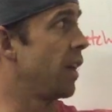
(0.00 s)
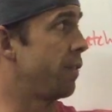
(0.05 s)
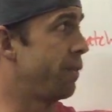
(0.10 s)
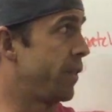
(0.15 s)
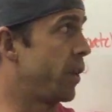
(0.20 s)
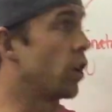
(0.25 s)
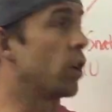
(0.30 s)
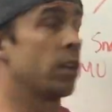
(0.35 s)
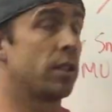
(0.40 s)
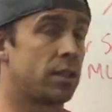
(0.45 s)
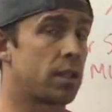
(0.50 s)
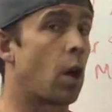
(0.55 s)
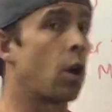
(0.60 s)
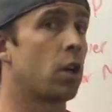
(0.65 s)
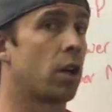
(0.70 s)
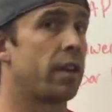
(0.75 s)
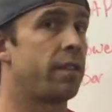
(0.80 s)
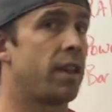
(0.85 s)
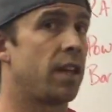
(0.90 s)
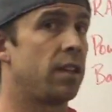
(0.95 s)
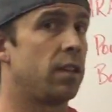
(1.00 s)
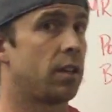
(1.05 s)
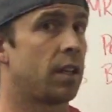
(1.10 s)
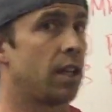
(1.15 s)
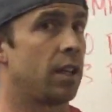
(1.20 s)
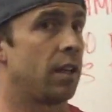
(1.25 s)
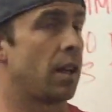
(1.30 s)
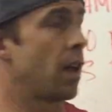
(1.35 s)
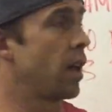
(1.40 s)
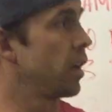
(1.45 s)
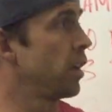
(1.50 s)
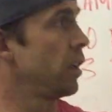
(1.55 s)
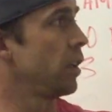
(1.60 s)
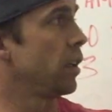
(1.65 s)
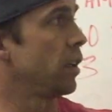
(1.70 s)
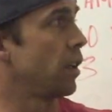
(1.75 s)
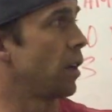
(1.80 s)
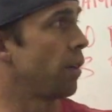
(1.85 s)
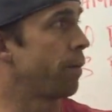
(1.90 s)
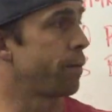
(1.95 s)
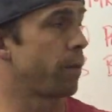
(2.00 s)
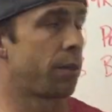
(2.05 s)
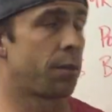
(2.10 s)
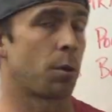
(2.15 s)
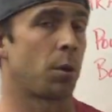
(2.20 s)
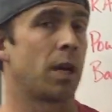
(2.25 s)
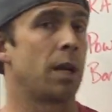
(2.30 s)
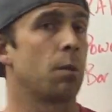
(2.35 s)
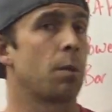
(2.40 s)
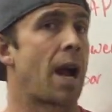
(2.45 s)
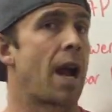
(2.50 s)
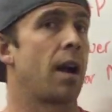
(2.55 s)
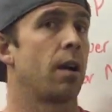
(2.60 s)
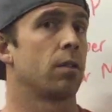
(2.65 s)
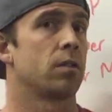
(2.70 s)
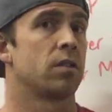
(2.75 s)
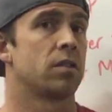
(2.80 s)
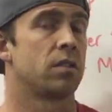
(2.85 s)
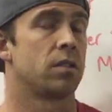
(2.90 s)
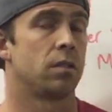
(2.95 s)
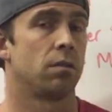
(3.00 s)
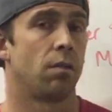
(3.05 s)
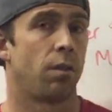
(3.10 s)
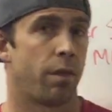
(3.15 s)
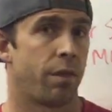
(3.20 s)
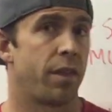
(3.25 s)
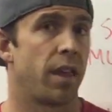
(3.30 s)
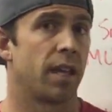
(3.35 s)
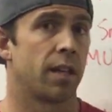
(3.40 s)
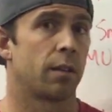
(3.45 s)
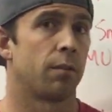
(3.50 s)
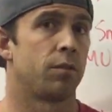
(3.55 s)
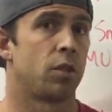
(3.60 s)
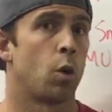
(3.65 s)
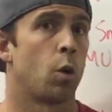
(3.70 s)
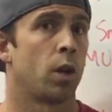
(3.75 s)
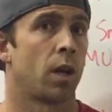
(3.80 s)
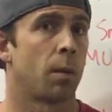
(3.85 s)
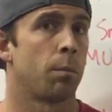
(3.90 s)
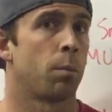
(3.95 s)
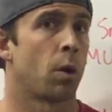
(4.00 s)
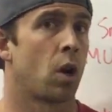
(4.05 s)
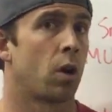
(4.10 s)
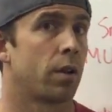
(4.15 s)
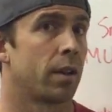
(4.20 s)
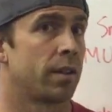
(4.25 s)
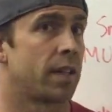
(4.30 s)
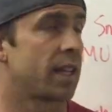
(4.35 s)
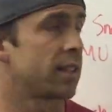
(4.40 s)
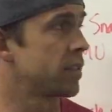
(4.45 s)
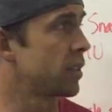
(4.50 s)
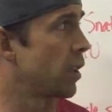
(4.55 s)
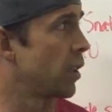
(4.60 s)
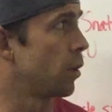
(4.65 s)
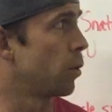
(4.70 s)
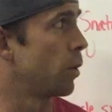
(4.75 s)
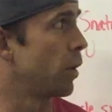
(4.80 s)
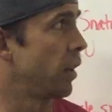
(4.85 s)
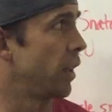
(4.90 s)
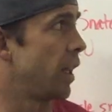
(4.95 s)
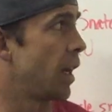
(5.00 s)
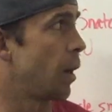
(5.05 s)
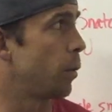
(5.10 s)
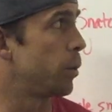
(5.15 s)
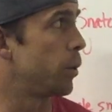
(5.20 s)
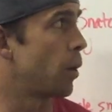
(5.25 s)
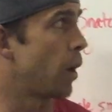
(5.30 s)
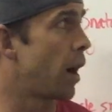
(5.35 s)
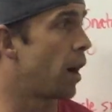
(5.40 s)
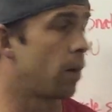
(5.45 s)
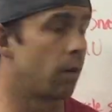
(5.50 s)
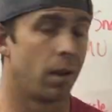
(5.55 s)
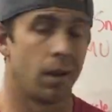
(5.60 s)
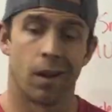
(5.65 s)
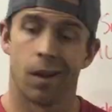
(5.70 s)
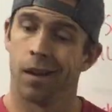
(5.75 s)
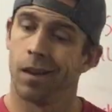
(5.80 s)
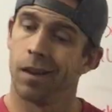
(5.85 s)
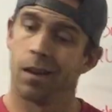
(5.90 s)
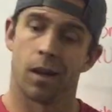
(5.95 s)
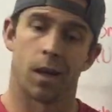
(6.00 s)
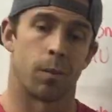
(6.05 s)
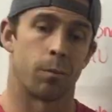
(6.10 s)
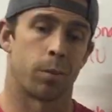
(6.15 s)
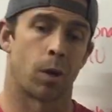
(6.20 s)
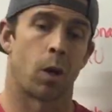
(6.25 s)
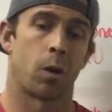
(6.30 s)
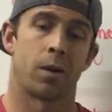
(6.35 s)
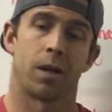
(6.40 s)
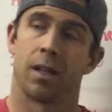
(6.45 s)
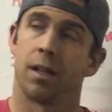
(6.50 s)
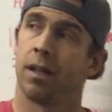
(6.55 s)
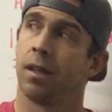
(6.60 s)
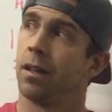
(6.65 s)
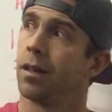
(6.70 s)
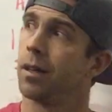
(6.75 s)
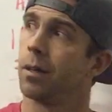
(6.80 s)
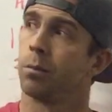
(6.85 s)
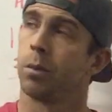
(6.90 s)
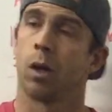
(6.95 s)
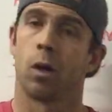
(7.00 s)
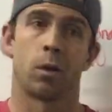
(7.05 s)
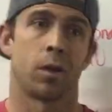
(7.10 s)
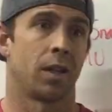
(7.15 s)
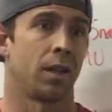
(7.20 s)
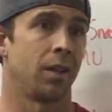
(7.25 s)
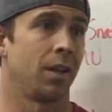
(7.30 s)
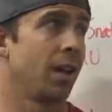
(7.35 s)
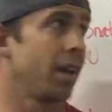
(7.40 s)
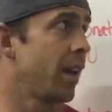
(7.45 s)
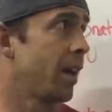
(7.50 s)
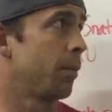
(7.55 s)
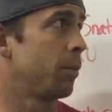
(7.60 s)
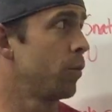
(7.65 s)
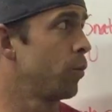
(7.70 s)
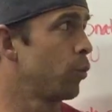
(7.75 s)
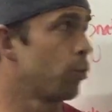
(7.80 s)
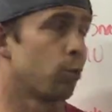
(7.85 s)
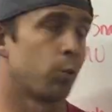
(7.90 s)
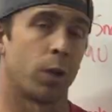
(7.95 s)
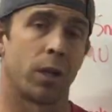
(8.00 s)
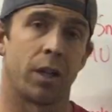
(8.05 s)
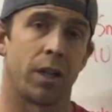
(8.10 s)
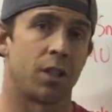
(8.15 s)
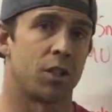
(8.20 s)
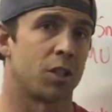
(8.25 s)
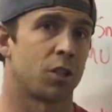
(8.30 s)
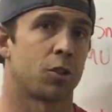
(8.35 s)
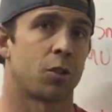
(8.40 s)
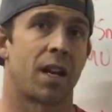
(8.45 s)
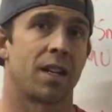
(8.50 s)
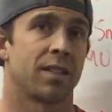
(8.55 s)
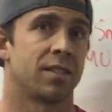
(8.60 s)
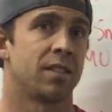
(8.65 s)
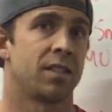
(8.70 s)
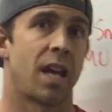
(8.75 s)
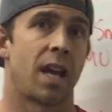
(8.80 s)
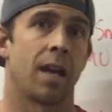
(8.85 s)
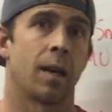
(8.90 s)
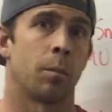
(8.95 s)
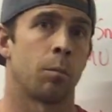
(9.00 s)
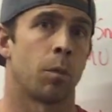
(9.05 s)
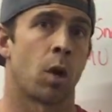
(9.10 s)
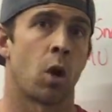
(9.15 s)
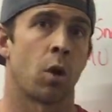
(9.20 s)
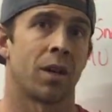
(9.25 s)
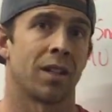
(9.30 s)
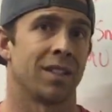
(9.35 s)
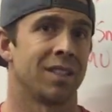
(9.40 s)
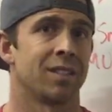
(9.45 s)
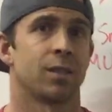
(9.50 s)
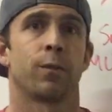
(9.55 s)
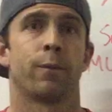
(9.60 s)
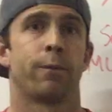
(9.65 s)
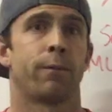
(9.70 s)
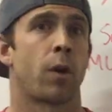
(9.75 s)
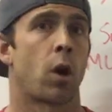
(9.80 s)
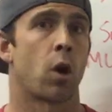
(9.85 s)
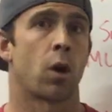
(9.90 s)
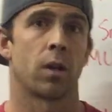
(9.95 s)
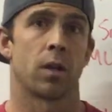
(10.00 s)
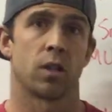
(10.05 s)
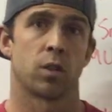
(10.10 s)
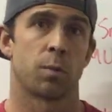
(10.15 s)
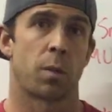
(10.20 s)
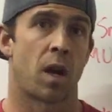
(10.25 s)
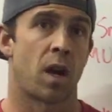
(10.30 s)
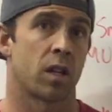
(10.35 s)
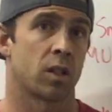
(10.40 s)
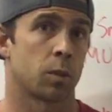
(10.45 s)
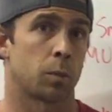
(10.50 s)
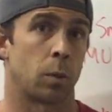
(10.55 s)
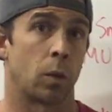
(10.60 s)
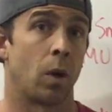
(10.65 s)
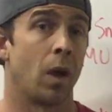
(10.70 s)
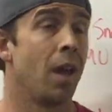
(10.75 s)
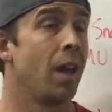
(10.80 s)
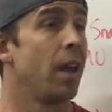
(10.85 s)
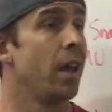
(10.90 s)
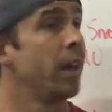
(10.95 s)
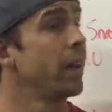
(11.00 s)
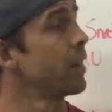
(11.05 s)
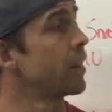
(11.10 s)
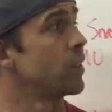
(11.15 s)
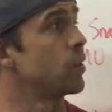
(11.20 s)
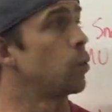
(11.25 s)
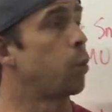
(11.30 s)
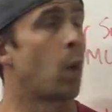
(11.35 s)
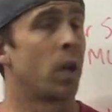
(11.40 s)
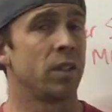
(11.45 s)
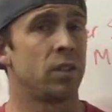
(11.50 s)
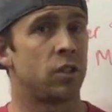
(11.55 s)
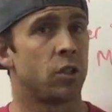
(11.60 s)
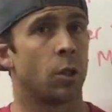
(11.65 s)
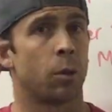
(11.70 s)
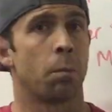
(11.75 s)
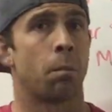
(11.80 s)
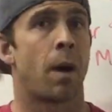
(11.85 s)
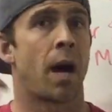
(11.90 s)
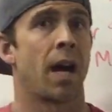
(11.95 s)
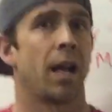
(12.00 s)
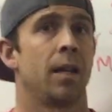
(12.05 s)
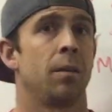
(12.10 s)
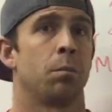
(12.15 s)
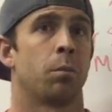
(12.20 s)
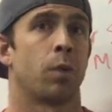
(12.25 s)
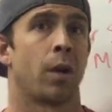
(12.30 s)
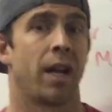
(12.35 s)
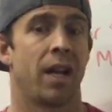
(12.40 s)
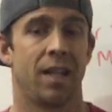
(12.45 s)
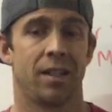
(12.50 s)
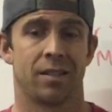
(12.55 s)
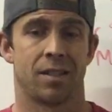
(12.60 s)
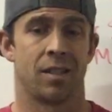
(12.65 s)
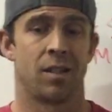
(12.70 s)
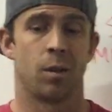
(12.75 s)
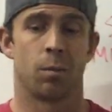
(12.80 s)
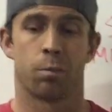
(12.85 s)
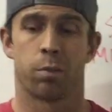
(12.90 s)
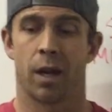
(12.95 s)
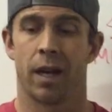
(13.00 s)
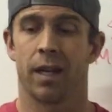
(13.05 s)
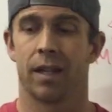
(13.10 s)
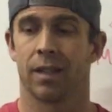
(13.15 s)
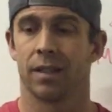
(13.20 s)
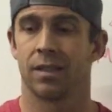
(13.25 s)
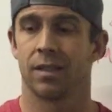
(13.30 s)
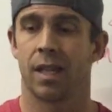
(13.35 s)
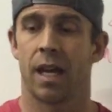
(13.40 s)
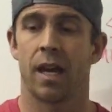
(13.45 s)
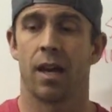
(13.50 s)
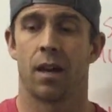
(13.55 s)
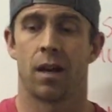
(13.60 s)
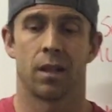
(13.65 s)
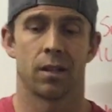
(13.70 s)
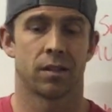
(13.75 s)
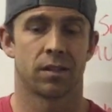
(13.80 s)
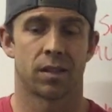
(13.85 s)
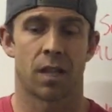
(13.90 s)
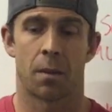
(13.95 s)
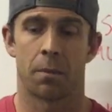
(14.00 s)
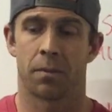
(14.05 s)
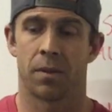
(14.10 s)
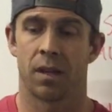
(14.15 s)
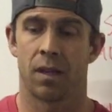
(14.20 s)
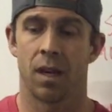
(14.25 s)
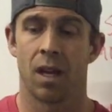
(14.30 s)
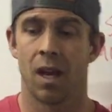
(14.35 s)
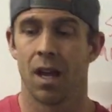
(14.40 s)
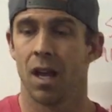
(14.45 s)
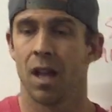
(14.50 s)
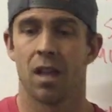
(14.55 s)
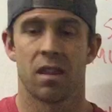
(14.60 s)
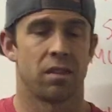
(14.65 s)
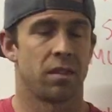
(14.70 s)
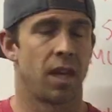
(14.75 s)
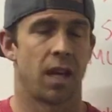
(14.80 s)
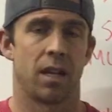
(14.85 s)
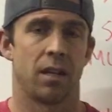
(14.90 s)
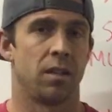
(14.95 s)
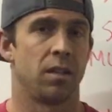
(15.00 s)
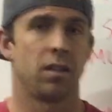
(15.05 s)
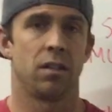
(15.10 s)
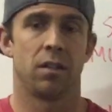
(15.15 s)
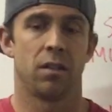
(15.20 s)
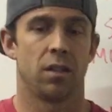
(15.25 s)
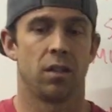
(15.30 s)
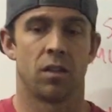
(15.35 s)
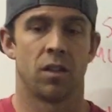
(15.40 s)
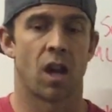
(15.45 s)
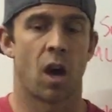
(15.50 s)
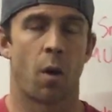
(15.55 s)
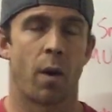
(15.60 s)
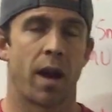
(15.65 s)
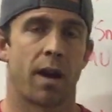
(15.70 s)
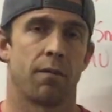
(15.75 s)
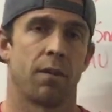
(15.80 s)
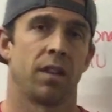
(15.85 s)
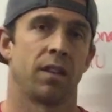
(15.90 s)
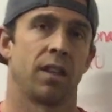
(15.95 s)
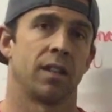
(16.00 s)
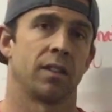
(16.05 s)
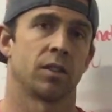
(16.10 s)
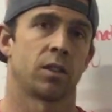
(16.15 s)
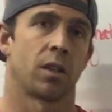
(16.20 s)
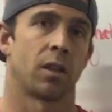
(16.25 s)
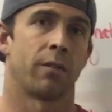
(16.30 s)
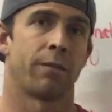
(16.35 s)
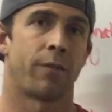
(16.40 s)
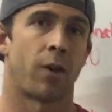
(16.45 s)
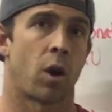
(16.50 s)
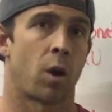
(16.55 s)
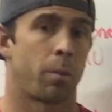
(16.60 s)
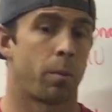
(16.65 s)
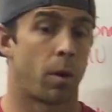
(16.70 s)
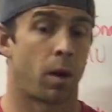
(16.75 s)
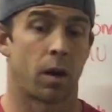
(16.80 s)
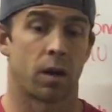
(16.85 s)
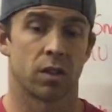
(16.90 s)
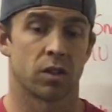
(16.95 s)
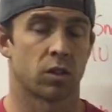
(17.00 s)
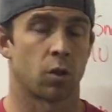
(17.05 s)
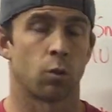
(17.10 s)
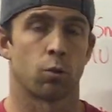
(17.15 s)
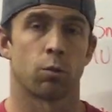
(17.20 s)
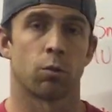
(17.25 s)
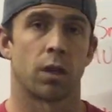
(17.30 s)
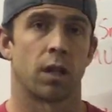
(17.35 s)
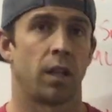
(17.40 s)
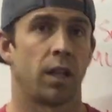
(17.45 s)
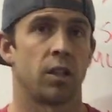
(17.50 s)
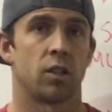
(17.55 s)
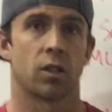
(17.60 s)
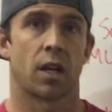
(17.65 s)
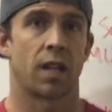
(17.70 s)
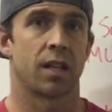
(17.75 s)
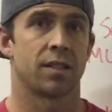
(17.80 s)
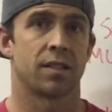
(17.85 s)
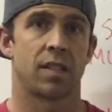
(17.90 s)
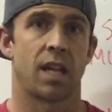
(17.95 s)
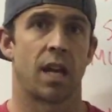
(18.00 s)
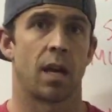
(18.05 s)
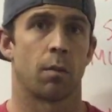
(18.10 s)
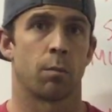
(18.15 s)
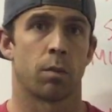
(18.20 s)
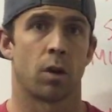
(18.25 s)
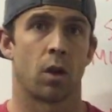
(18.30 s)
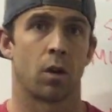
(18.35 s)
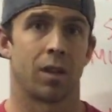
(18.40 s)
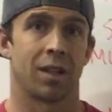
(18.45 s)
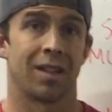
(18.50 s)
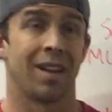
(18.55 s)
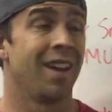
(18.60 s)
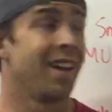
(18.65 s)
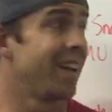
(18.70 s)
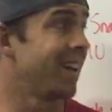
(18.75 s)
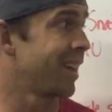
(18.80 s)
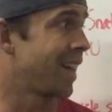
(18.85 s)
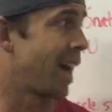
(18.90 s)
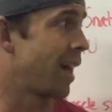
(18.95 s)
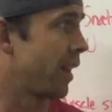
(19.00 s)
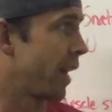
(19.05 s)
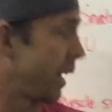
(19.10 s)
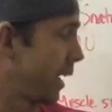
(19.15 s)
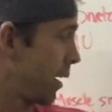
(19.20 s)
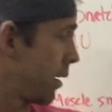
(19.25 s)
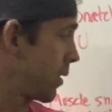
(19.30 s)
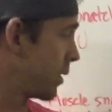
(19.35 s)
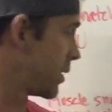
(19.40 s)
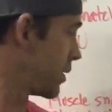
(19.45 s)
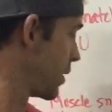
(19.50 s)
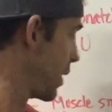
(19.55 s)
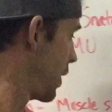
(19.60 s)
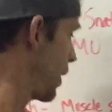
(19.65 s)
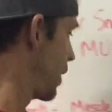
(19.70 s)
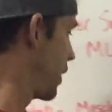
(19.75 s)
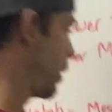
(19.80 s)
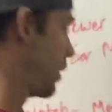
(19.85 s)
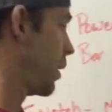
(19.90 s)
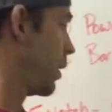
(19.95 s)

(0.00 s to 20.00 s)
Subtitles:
If you're so good that you can, you know, for 3 rounds, think of doing unbroken, that's going to really help you out. Unbroken, unbroken. Really just try to stay unbroken as far as possible, because once your mind breaks and you break a set on something, then you know everything is going to fall apart. So really try to stay unbroken. Kind of like I was